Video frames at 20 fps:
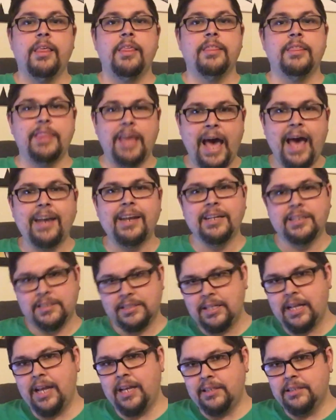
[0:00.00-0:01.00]
That
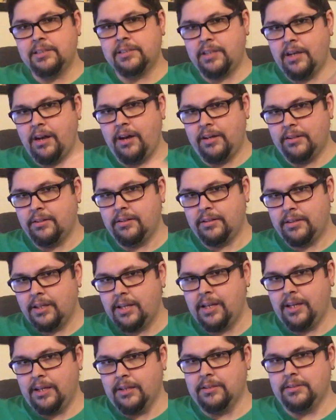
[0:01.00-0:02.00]
extends to other
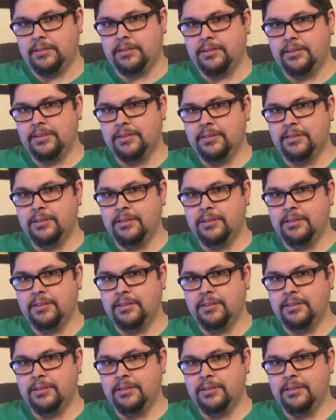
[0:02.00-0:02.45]
things.